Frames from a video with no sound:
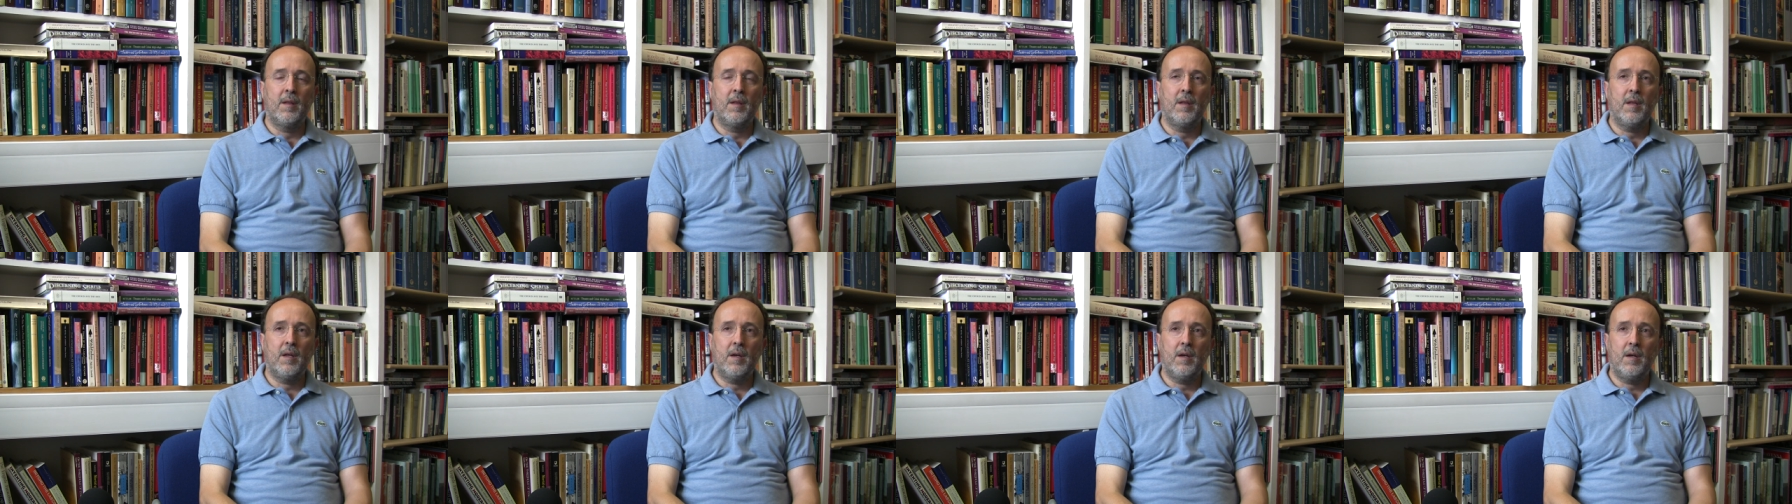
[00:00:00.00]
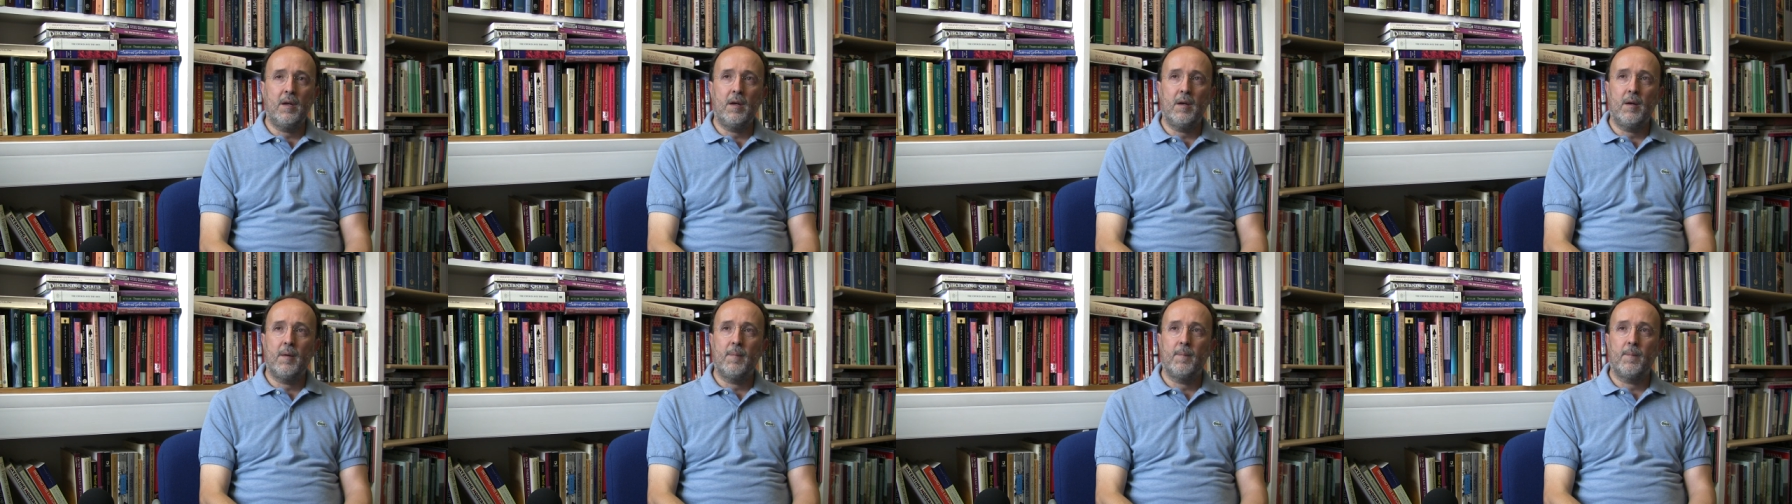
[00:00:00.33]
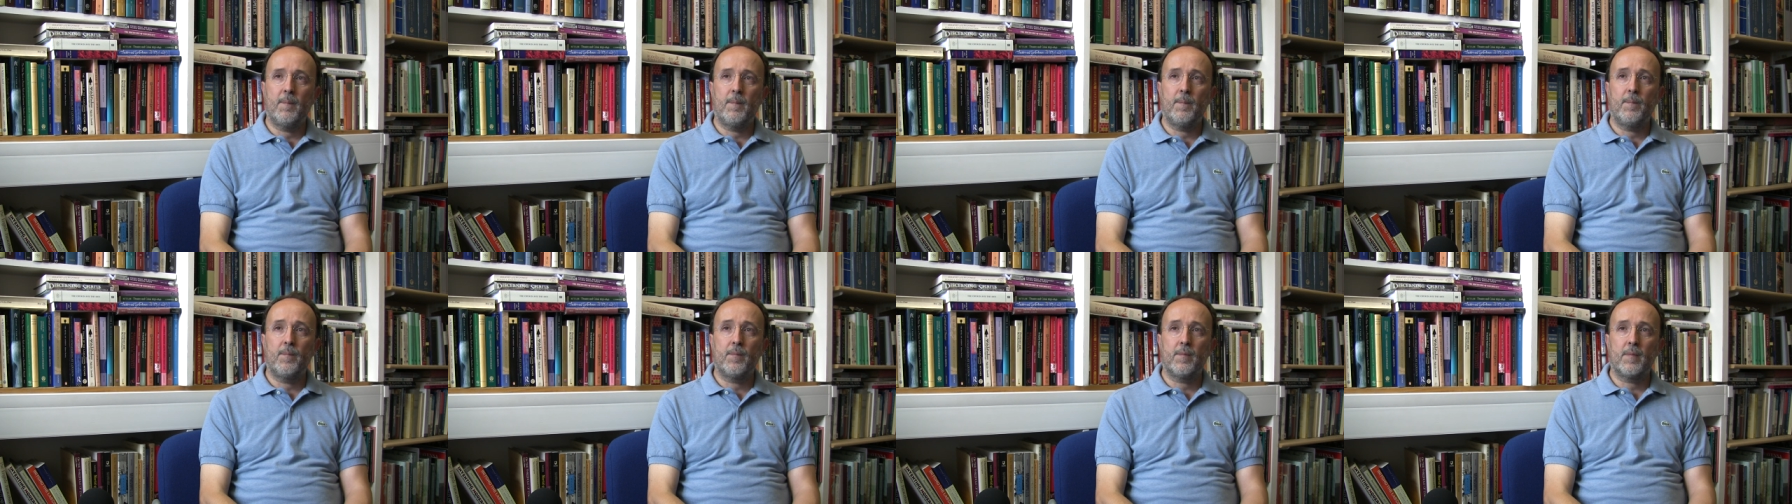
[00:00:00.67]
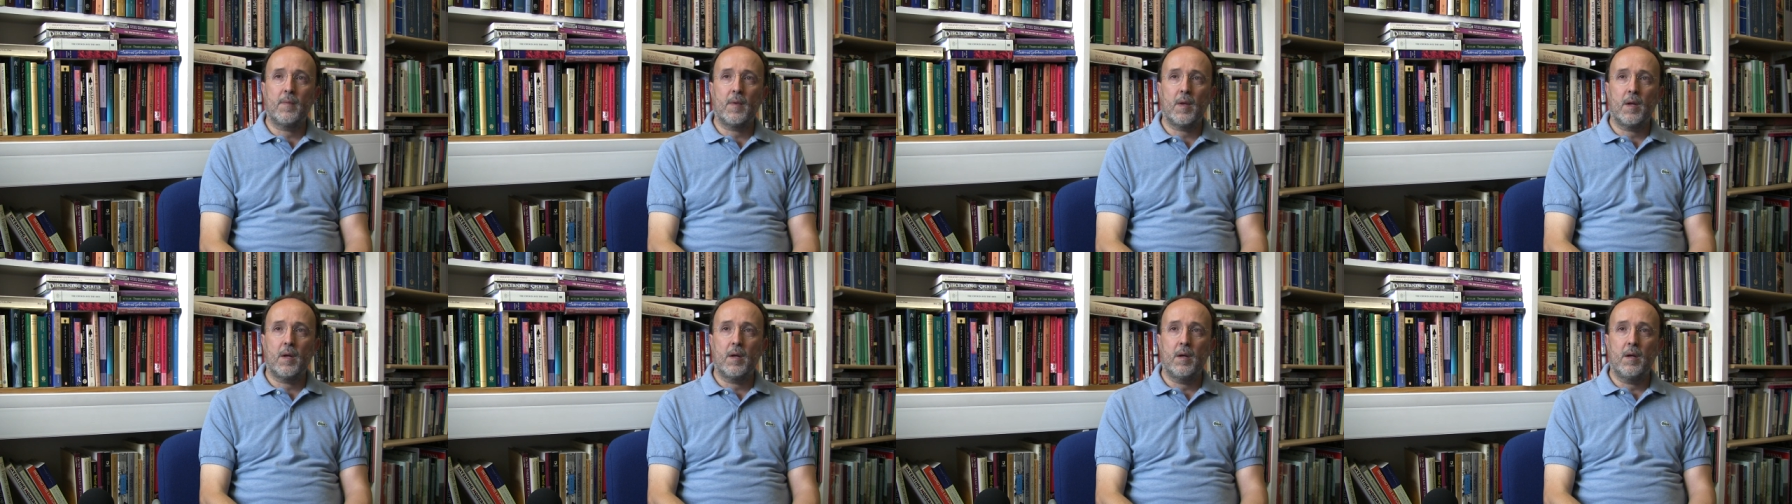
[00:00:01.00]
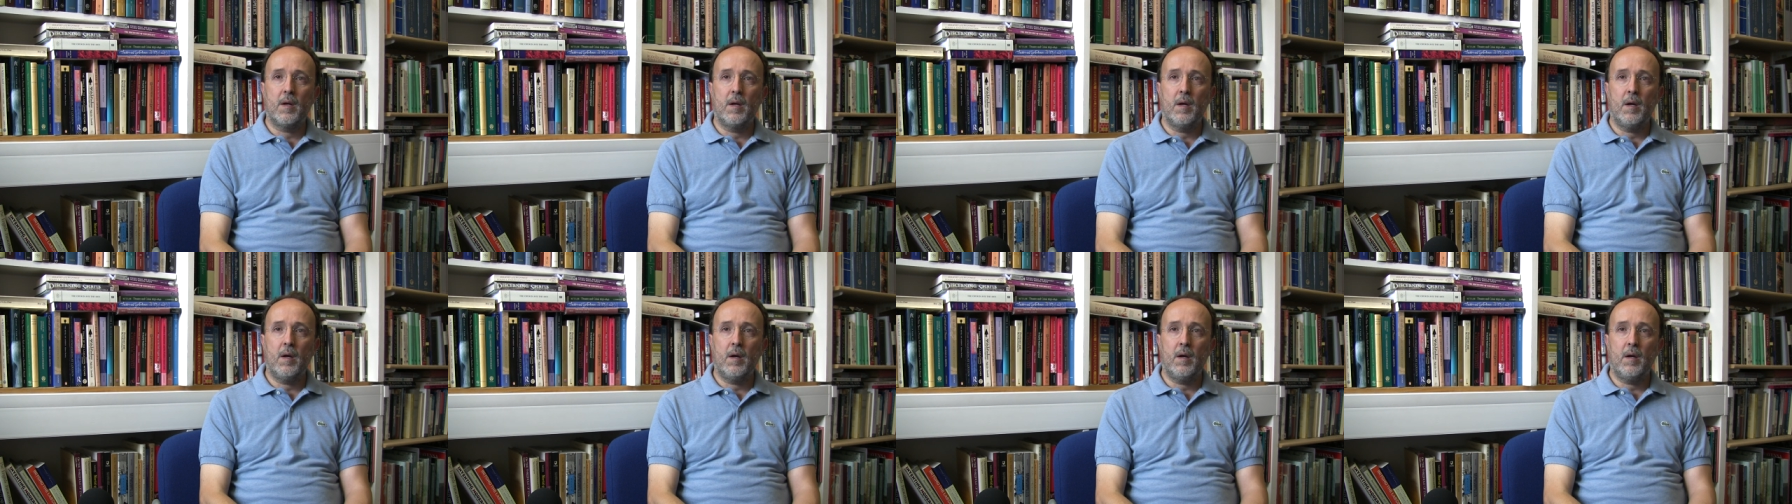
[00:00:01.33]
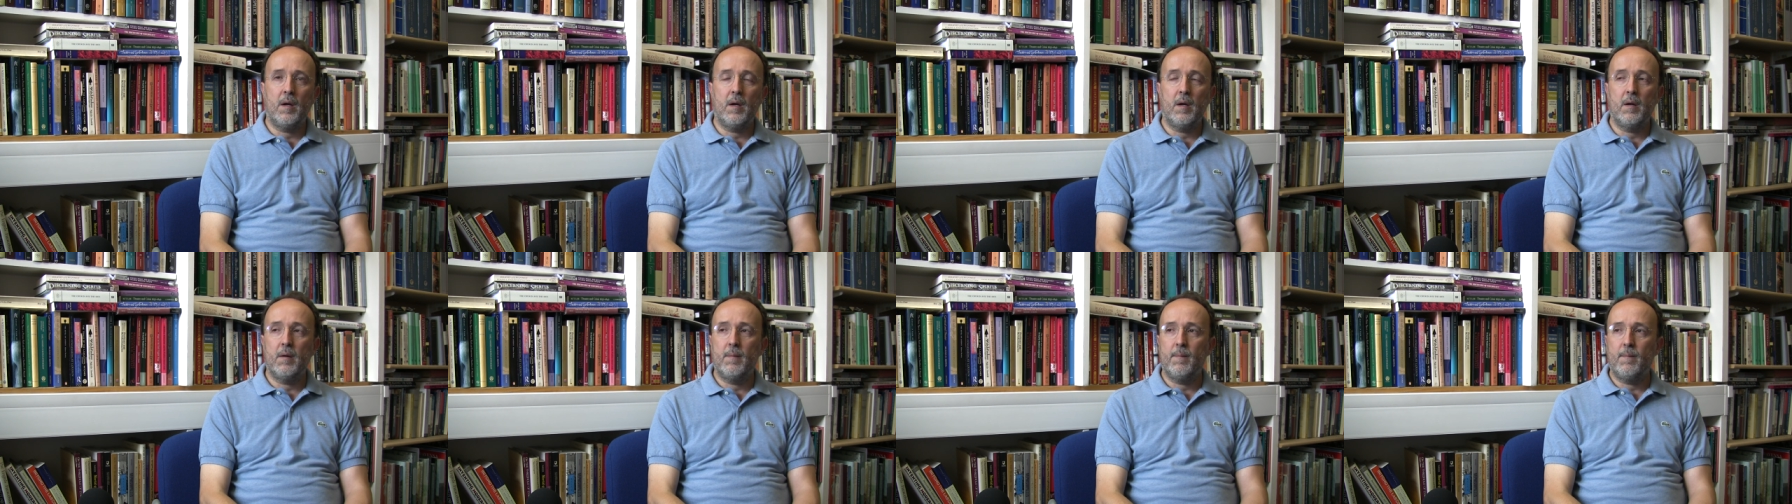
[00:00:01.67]
the
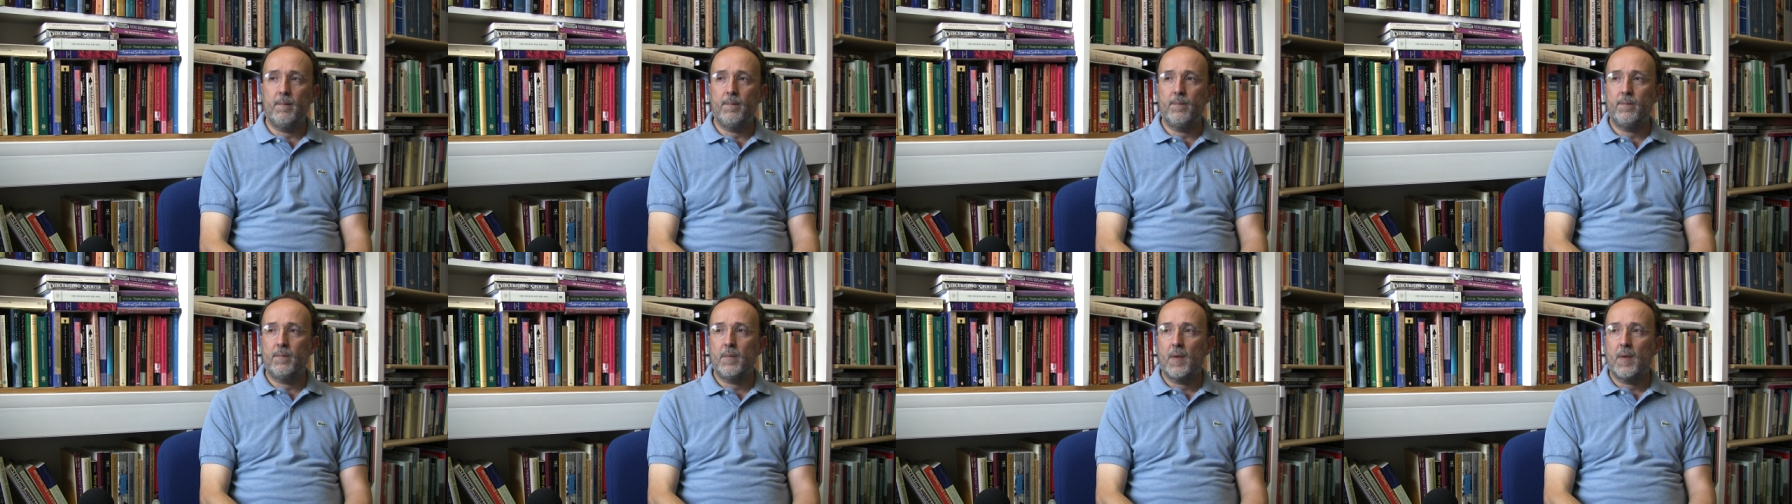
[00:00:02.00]
um,